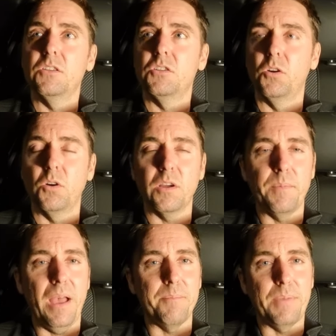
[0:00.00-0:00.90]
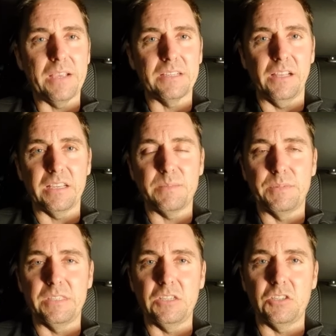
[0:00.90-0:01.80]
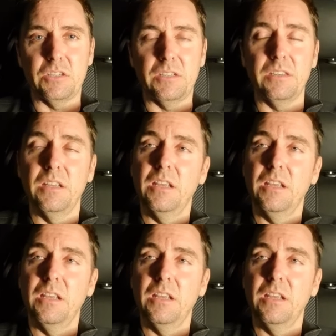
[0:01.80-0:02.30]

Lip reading: Talk about Basil Exposition.